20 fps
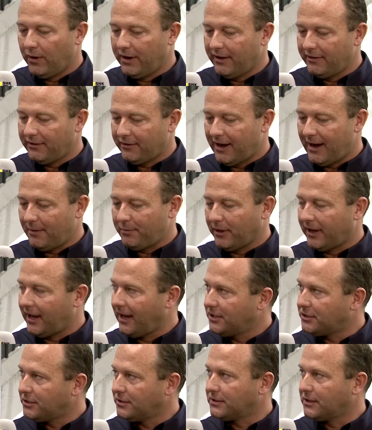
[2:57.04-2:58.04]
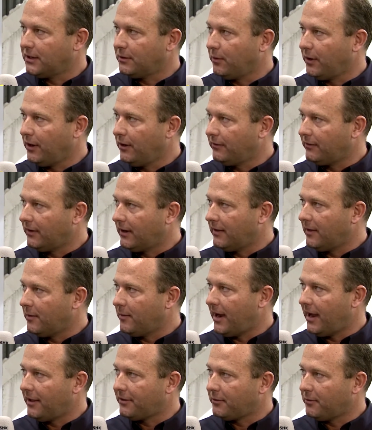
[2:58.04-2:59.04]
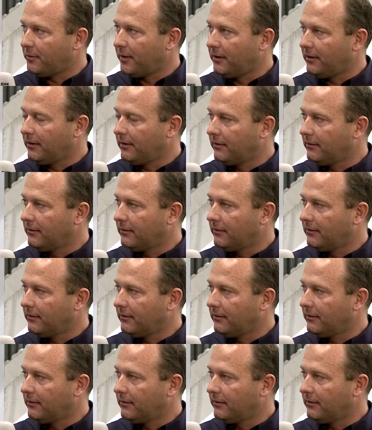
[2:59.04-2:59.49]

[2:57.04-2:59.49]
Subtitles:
What other applications could we use it in the bathroom in?